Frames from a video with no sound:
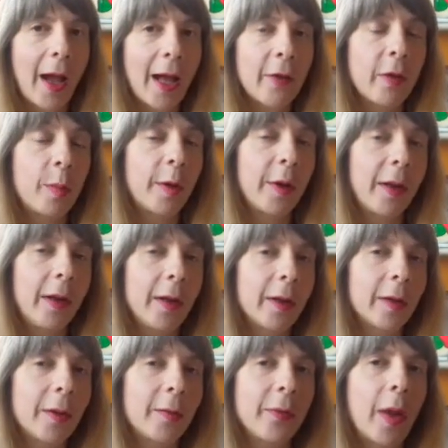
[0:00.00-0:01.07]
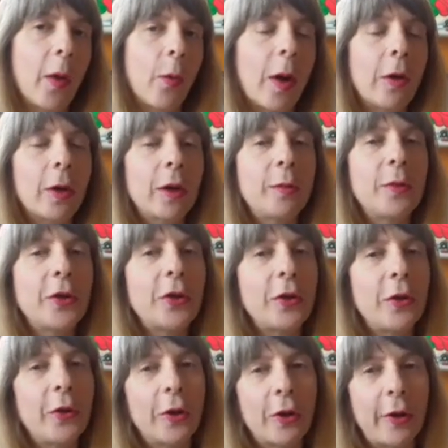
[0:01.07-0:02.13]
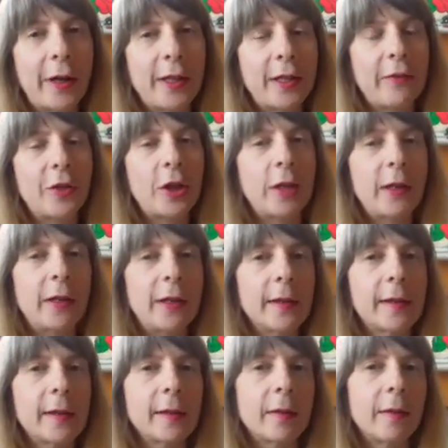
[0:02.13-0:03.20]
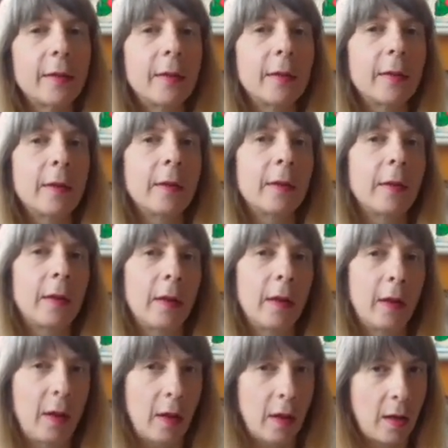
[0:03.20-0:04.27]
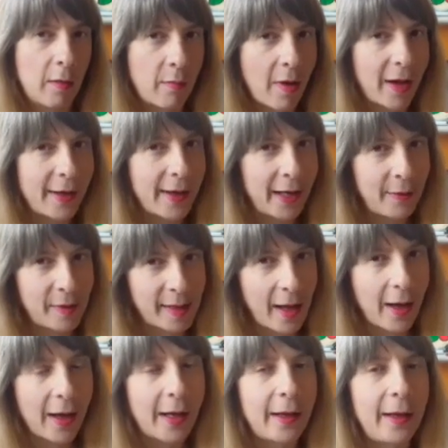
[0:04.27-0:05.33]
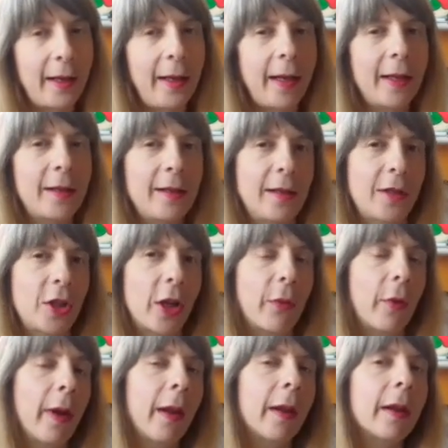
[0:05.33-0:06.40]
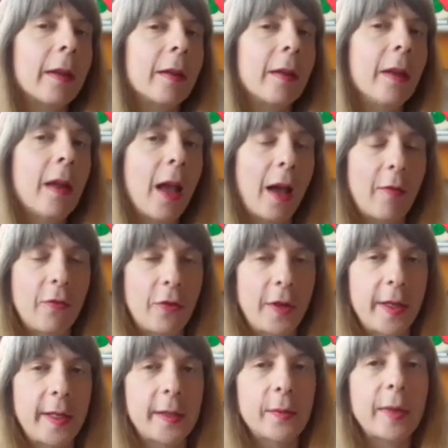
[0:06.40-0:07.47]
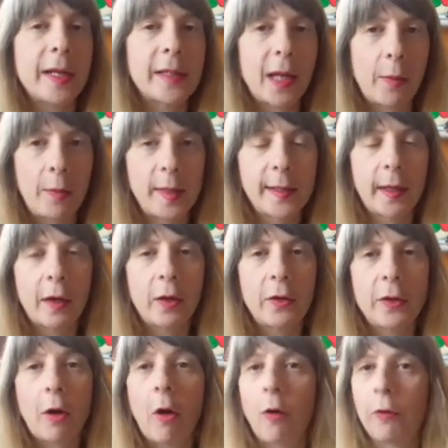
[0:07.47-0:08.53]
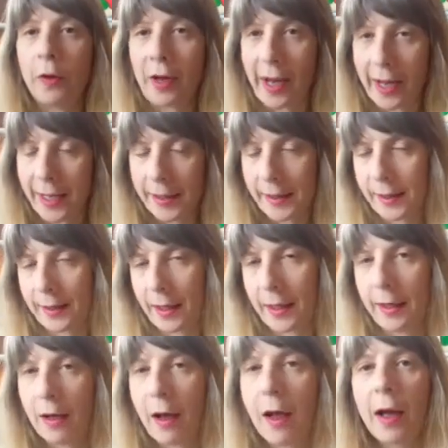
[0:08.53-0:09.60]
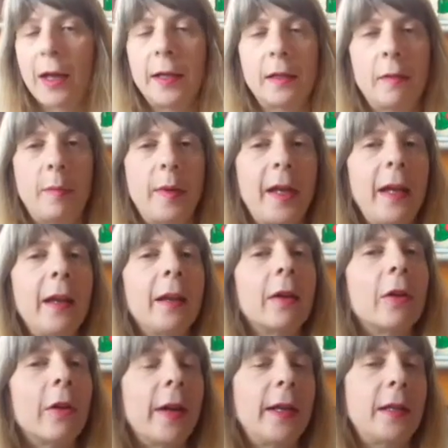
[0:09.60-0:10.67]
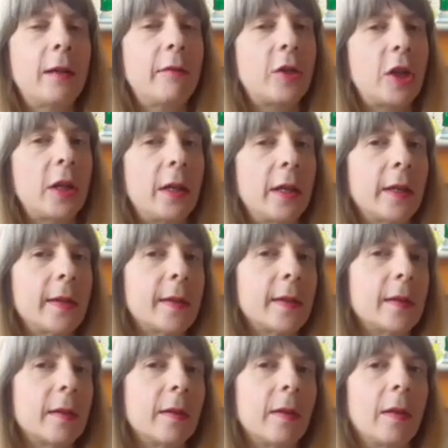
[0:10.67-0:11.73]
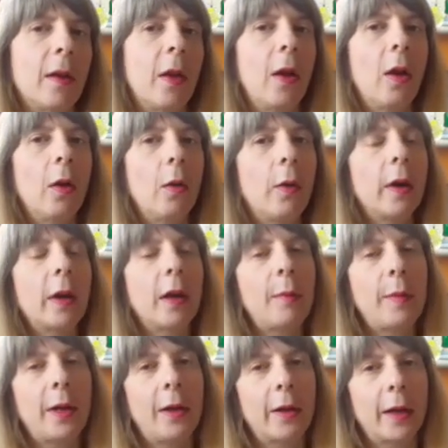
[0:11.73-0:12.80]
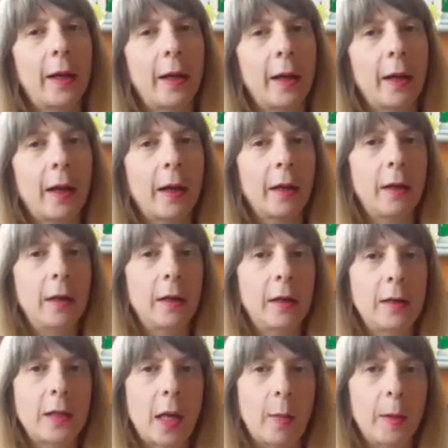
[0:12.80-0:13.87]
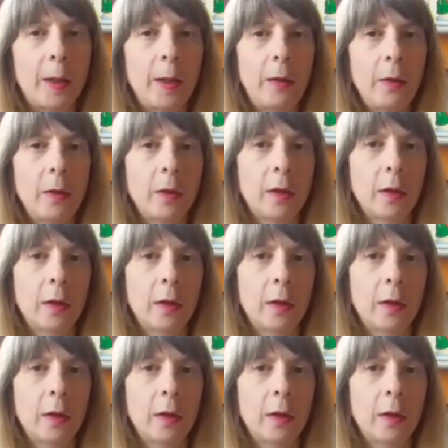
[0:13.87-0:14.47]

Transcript: Hi everybody, welcome to The Creative Genius. My name is Heidi, Hinda Chadwick, and for this week's episode of an A to Z guide to being a creative genius, we're going to be looking at W